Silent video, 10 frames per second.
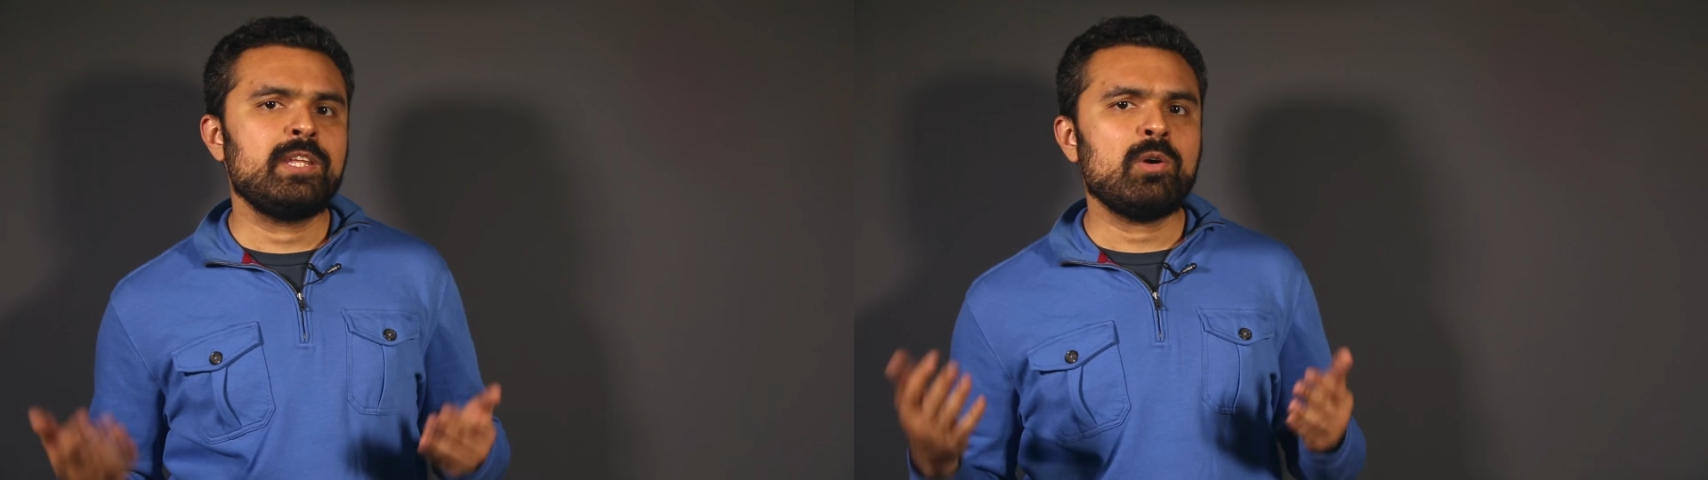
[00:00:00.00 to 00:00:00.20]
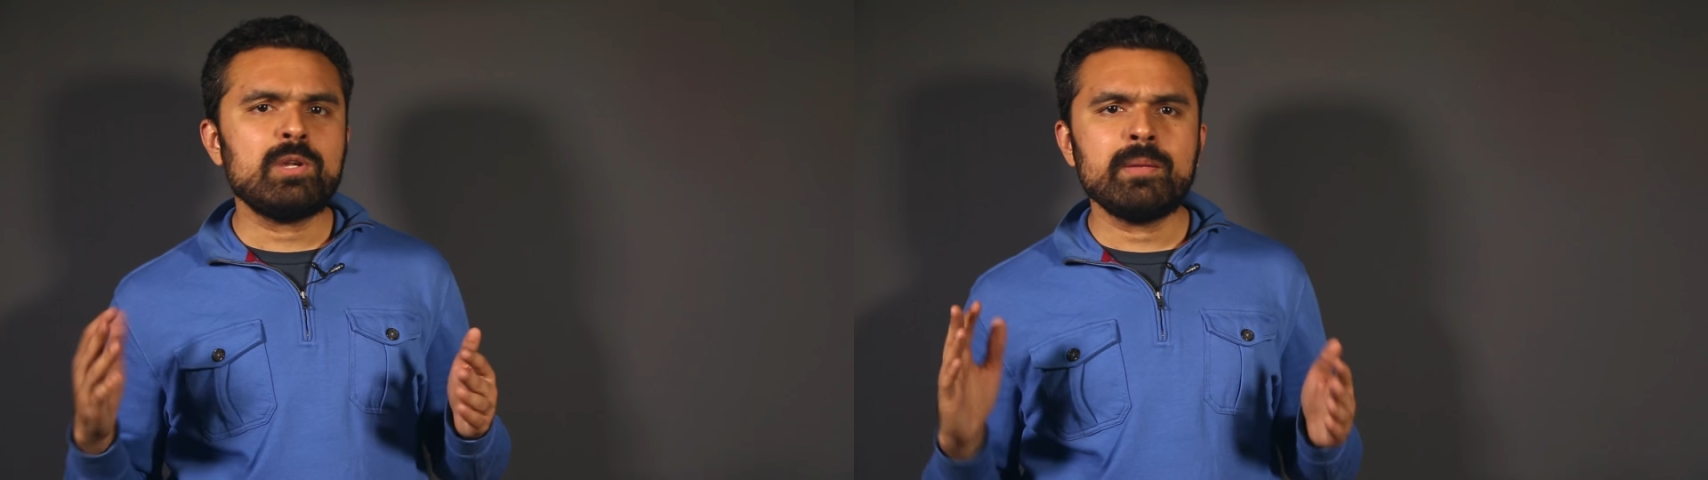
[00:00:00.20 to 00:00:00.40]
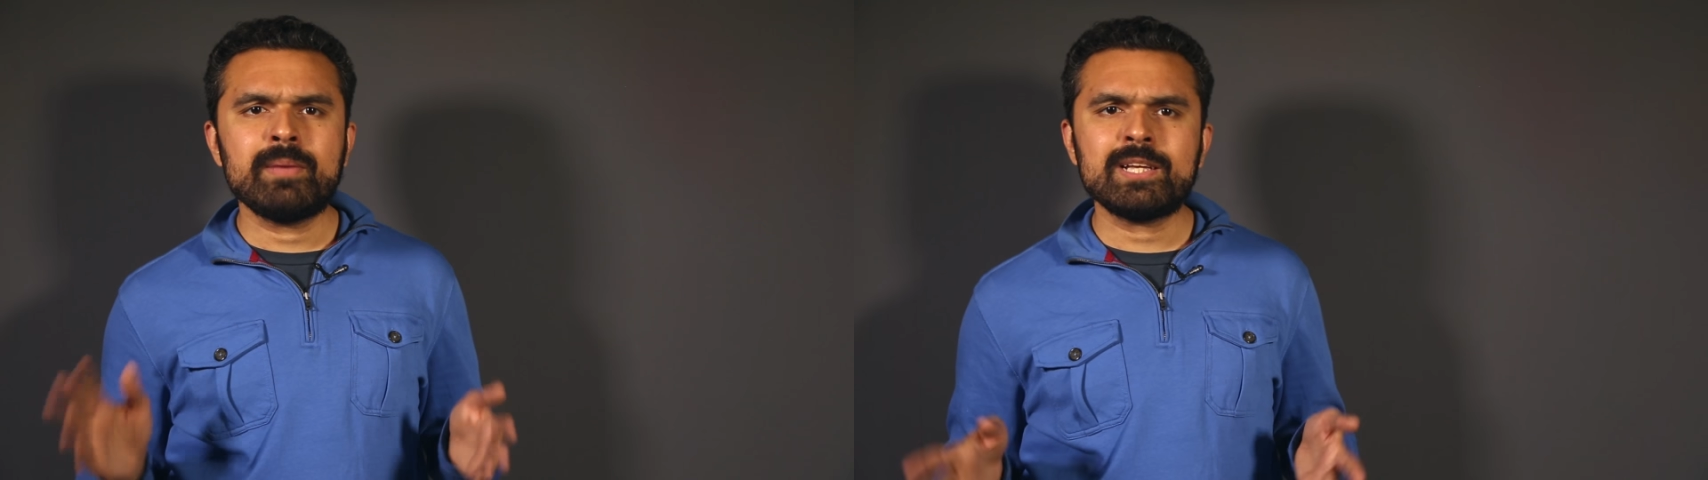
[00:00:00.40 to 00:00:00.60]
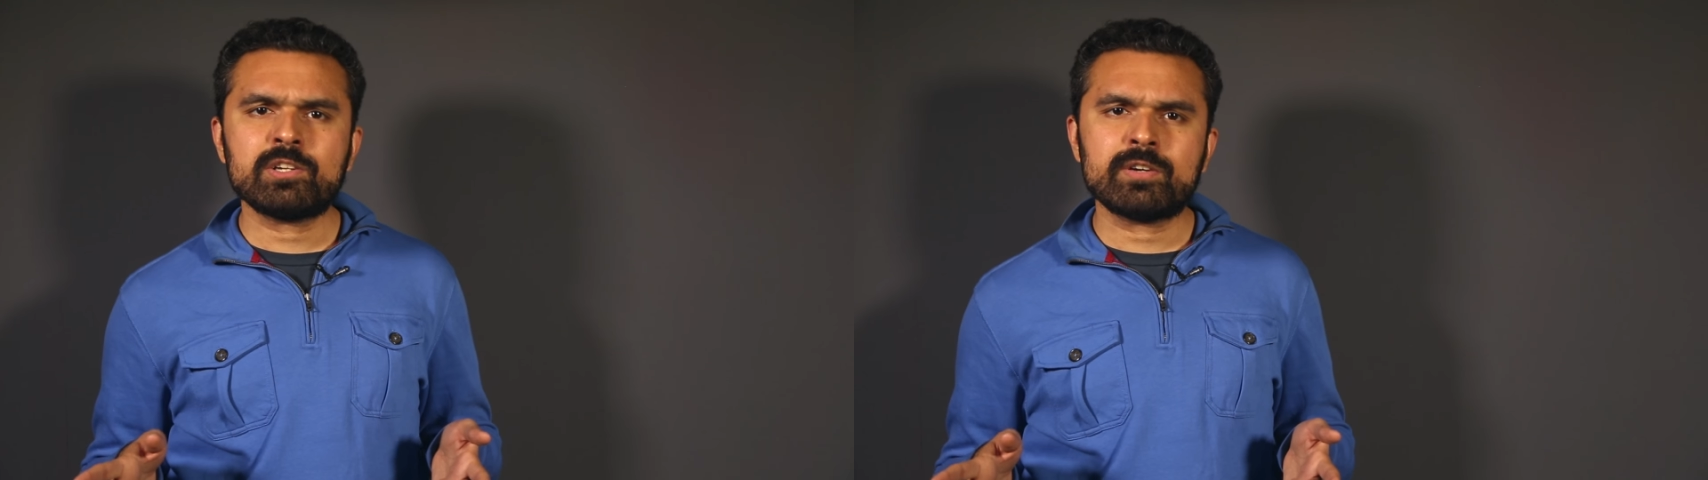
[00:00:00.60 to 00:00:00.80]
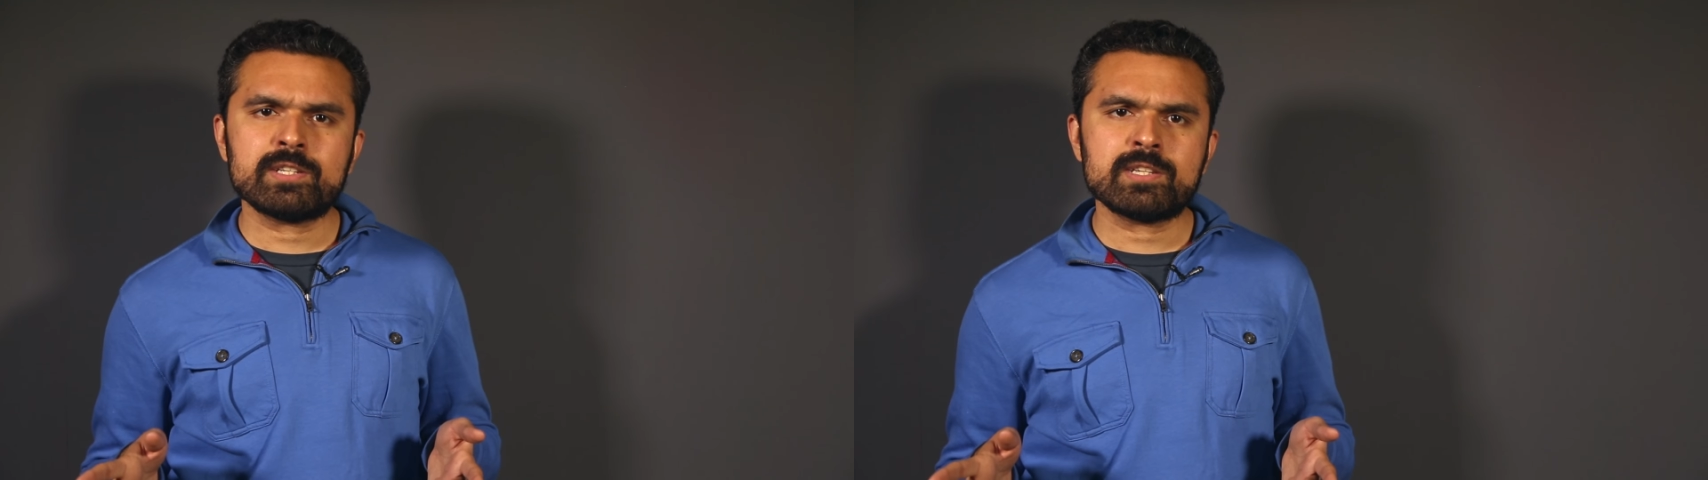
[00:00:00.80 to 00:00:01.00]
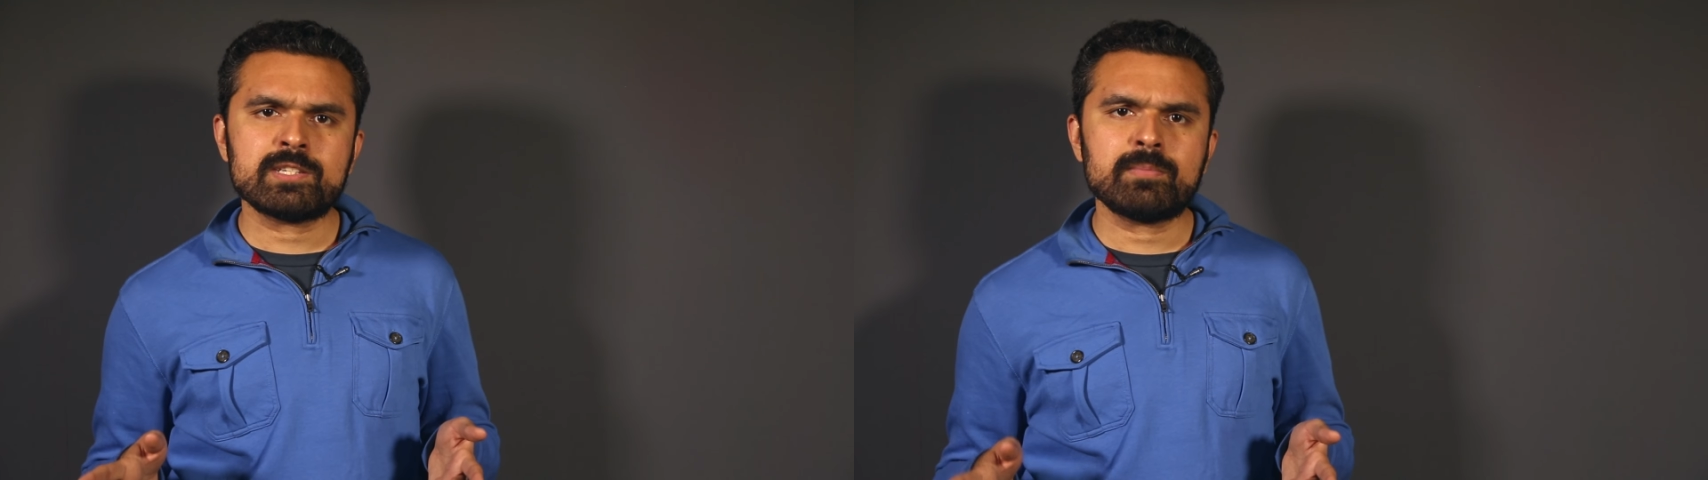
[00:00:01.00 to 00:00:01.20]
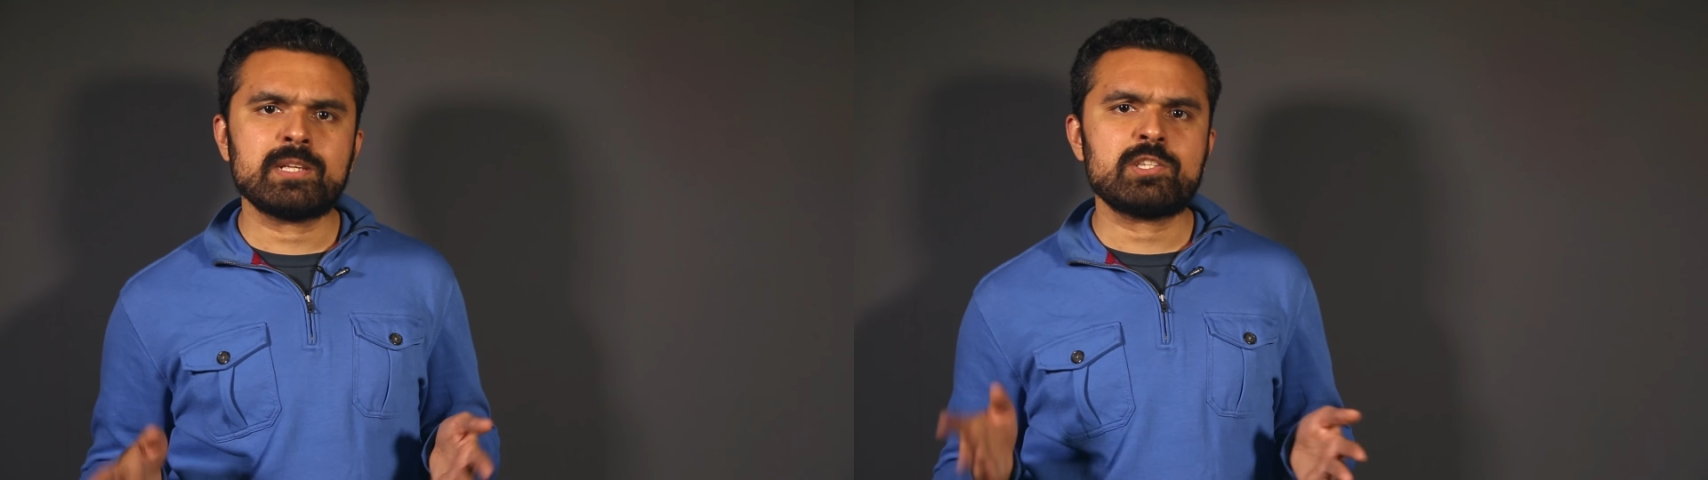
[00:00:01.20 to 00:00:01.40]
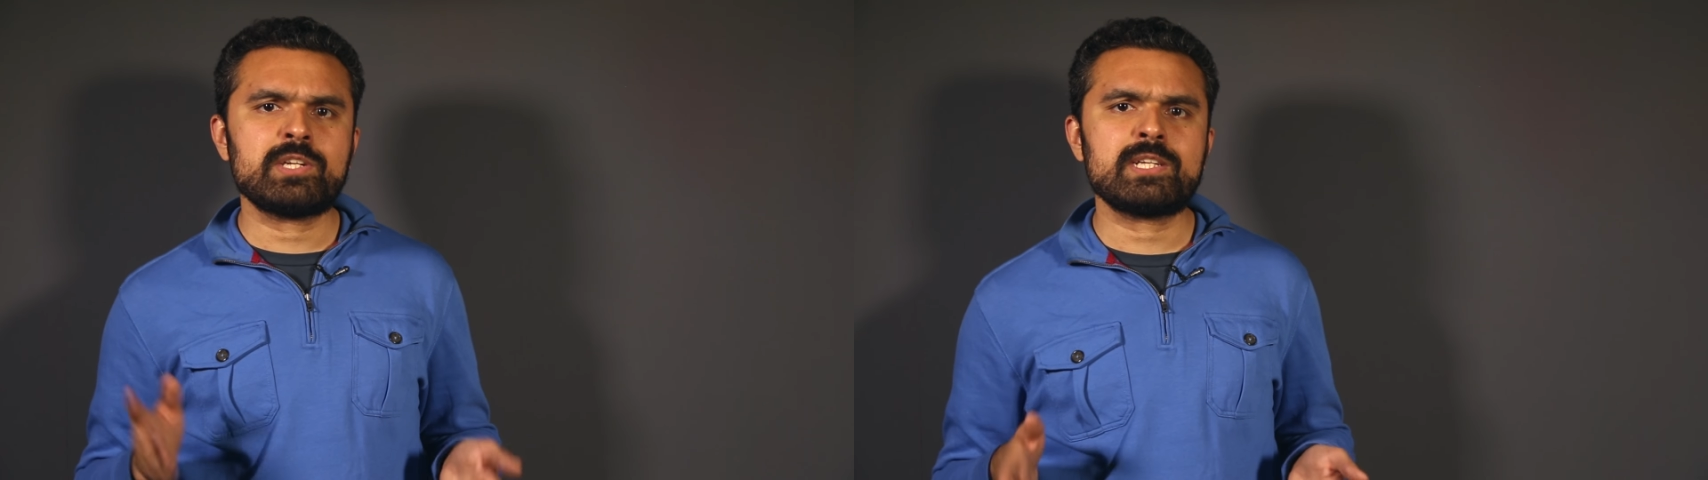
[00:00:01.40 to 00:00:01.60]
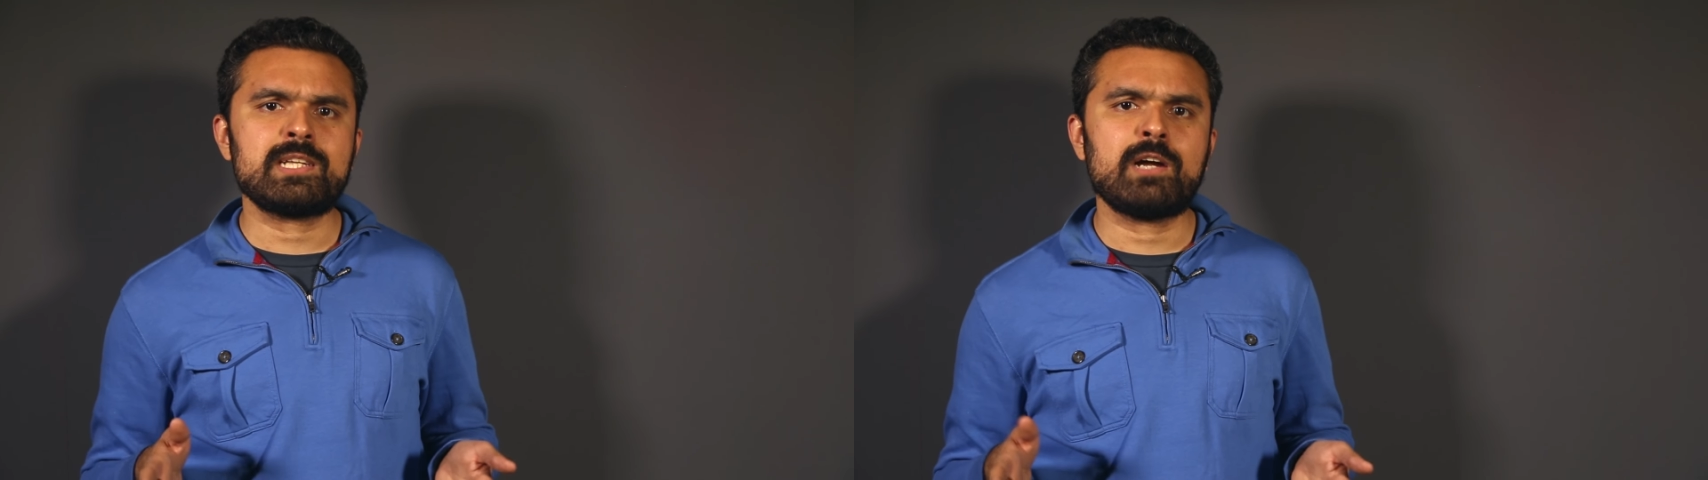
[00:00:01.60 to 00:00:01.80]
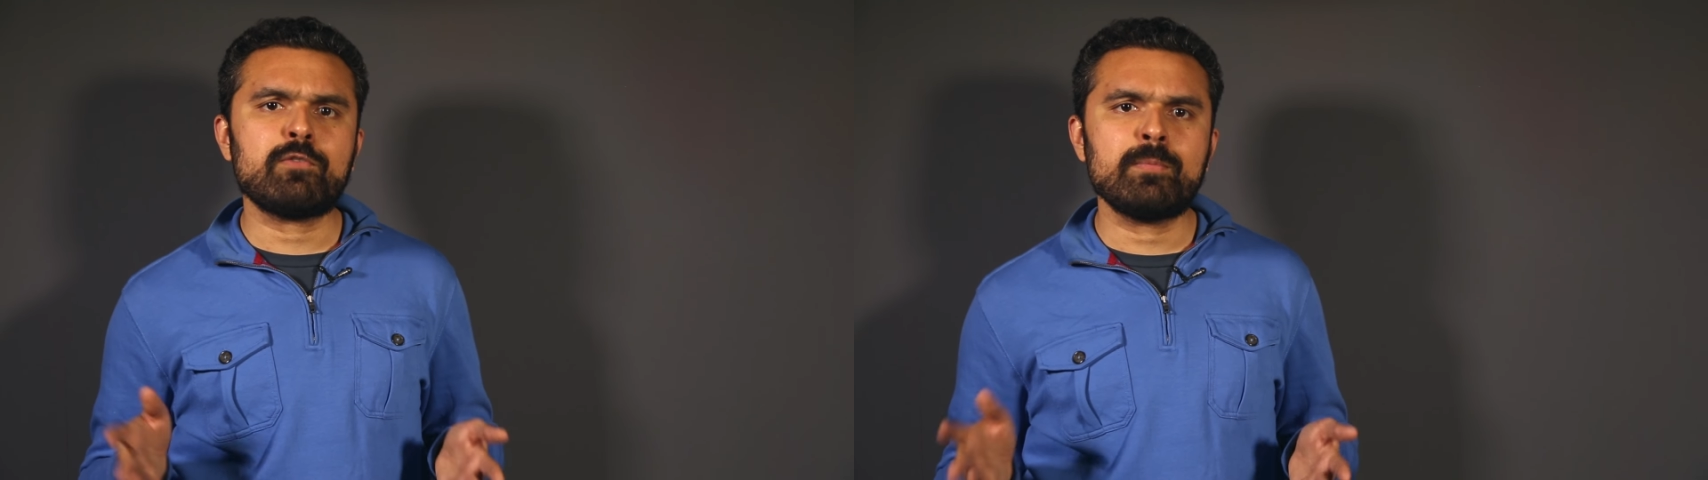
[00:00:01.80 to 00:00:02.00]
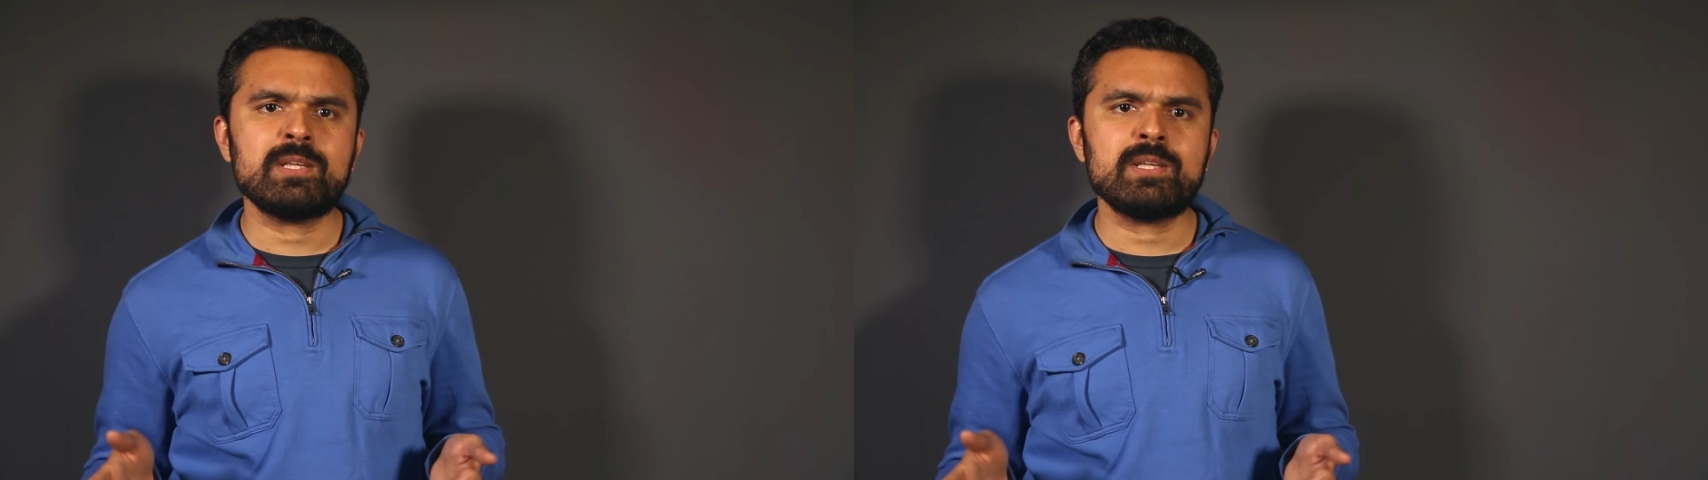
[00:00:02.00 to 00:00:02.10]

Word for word: The only major criticism that sticks out for